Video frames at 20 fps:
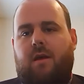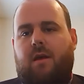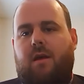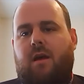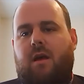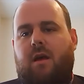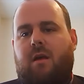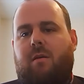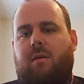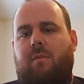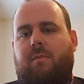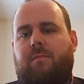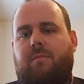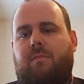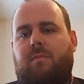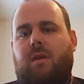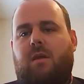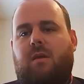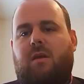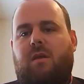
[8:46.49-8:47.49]
Um,
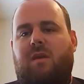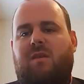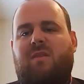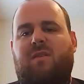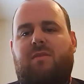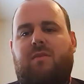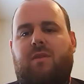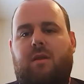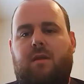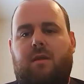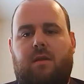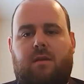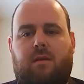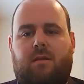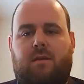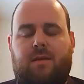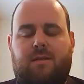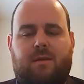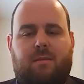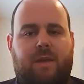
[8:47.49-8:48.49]
you know, even if it
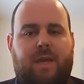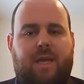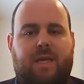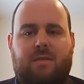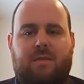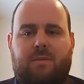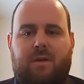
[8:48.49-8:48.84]
doesn't make as